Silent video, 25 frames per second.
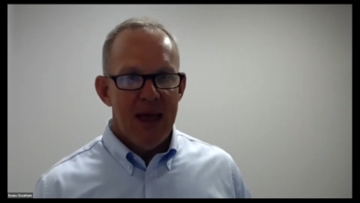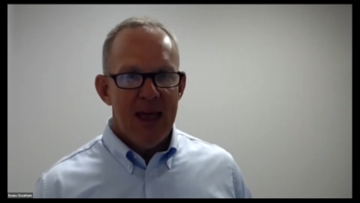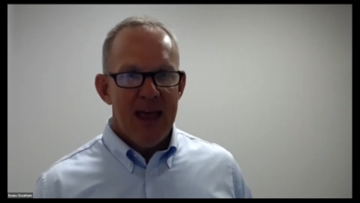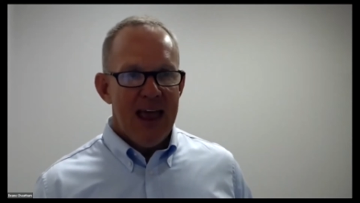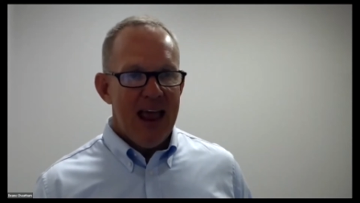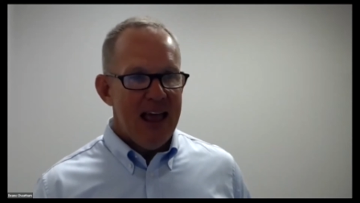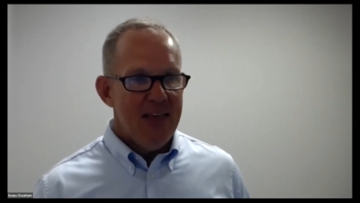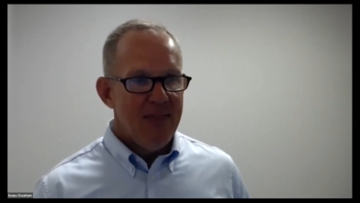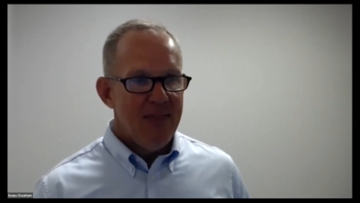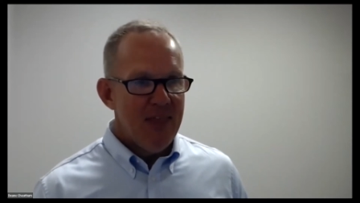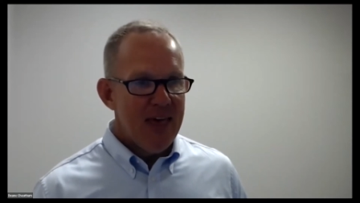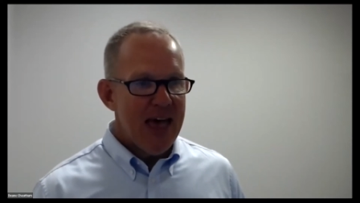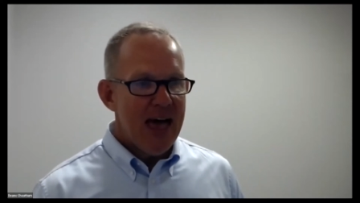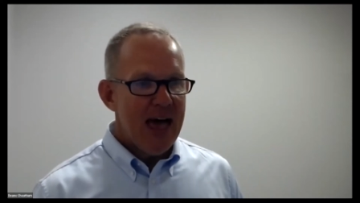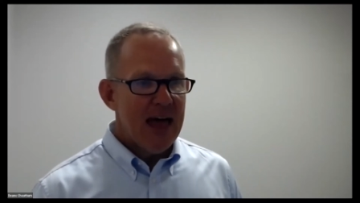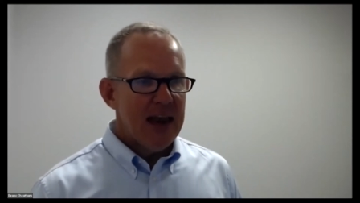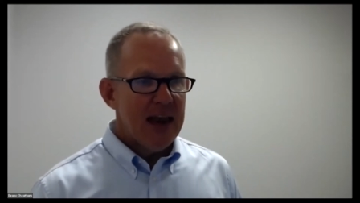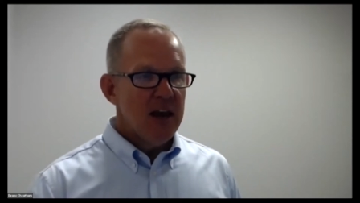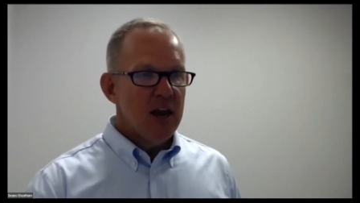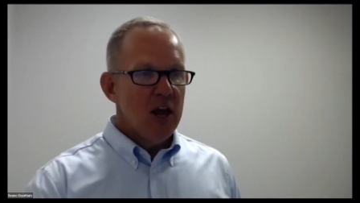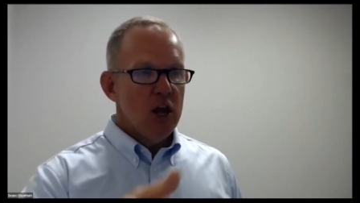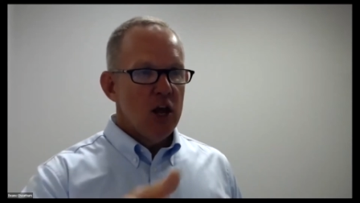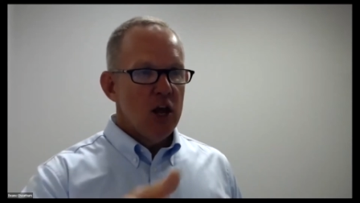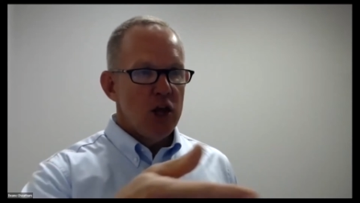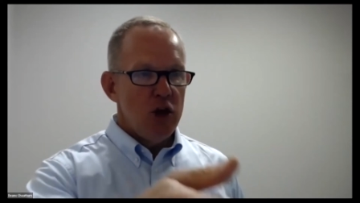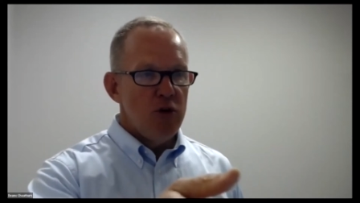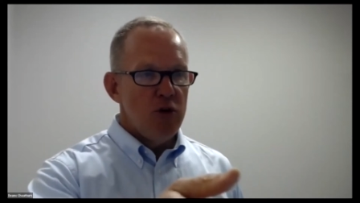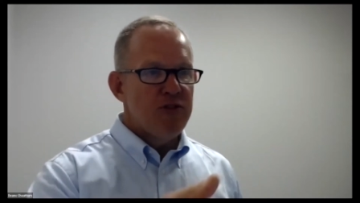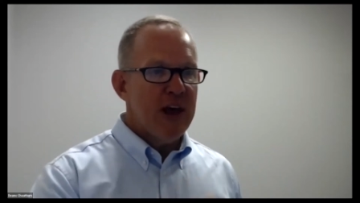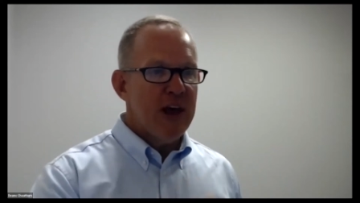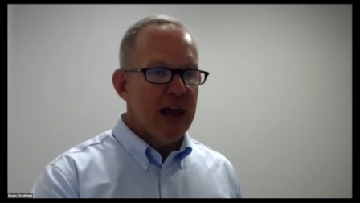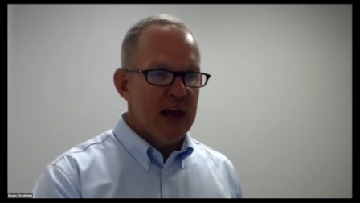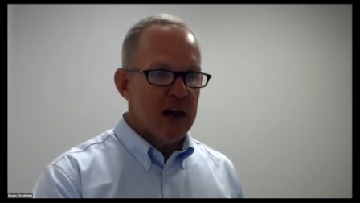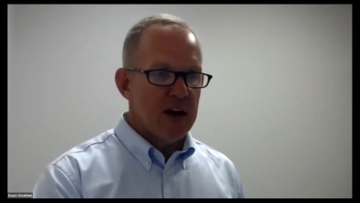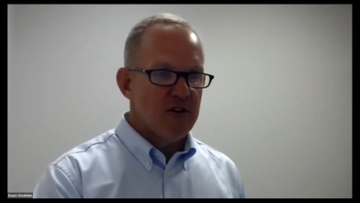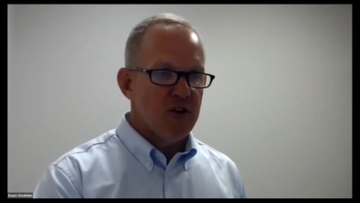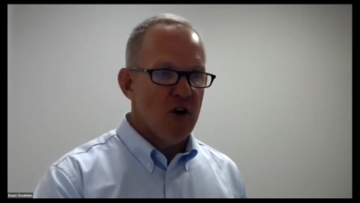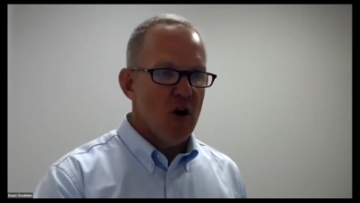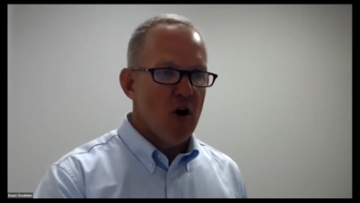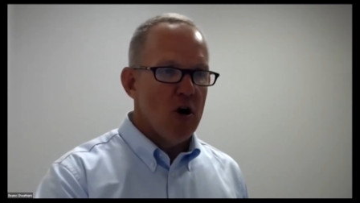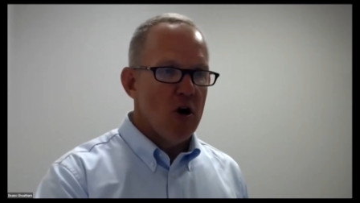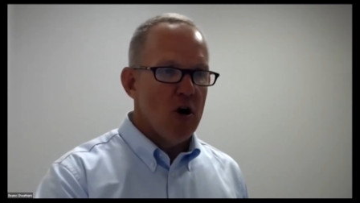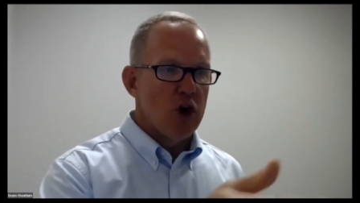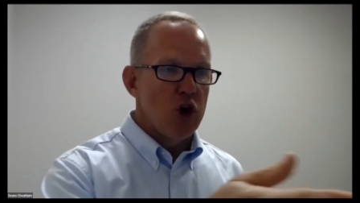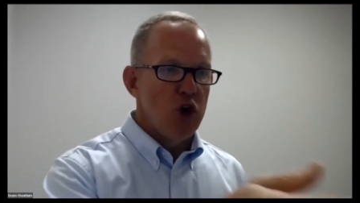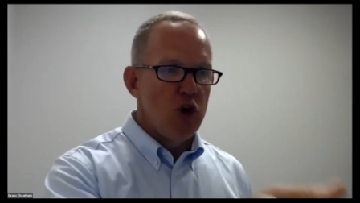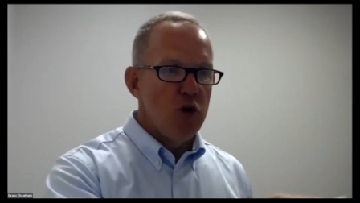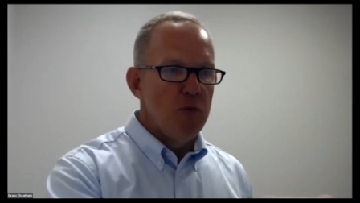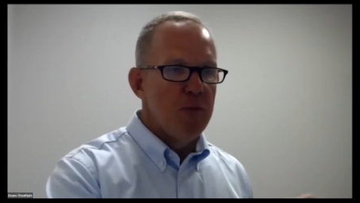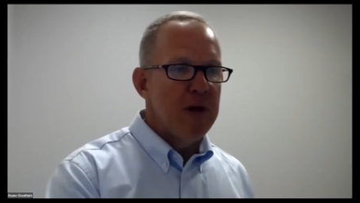And then you take a turn.
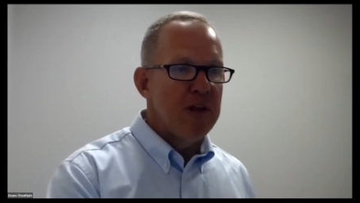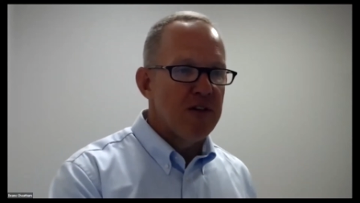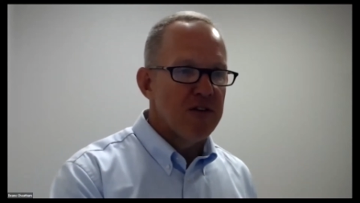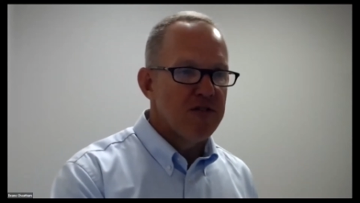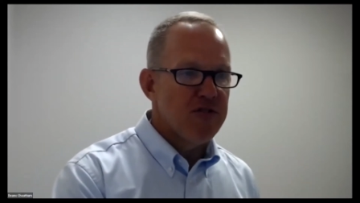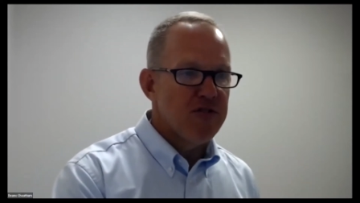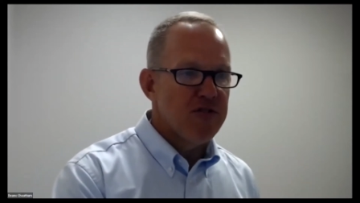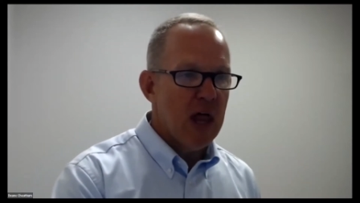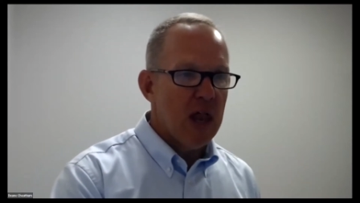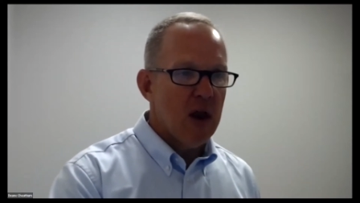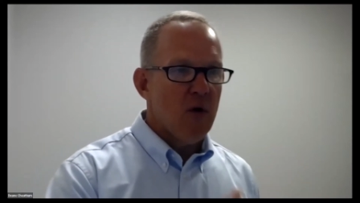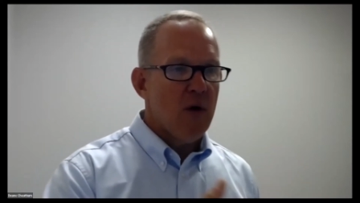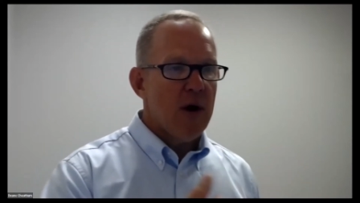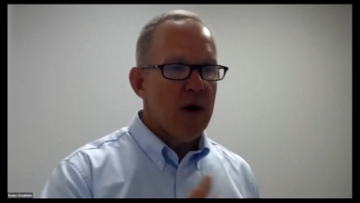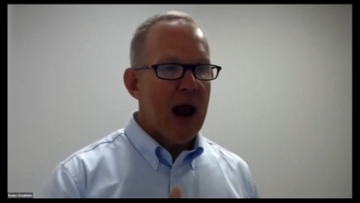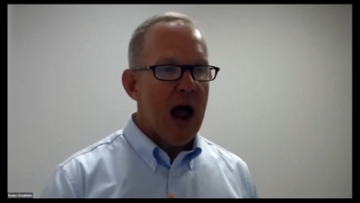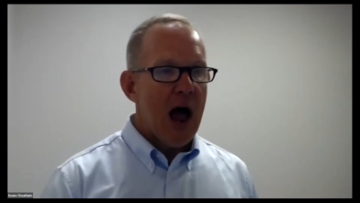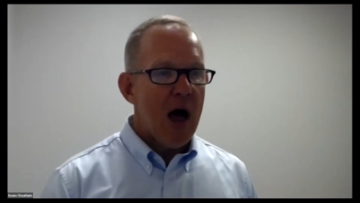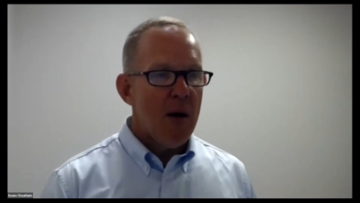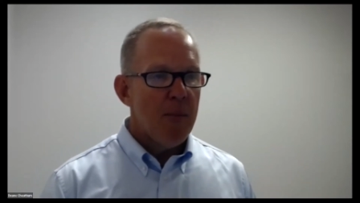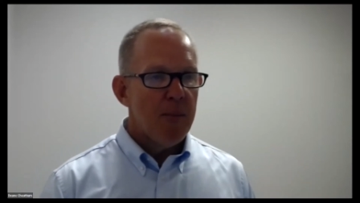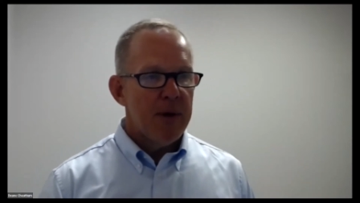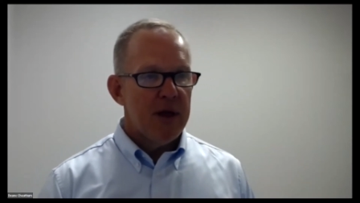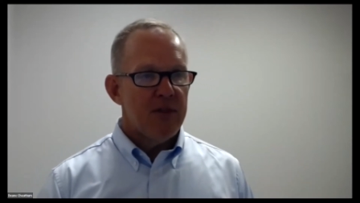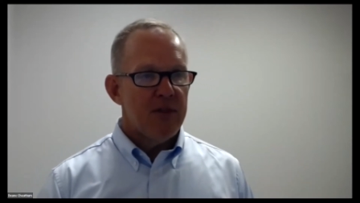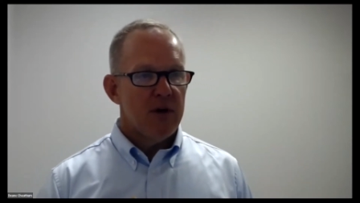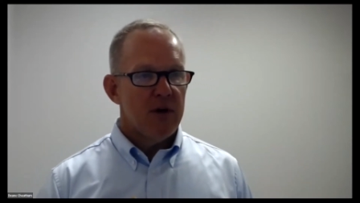You be the seller and I'll be the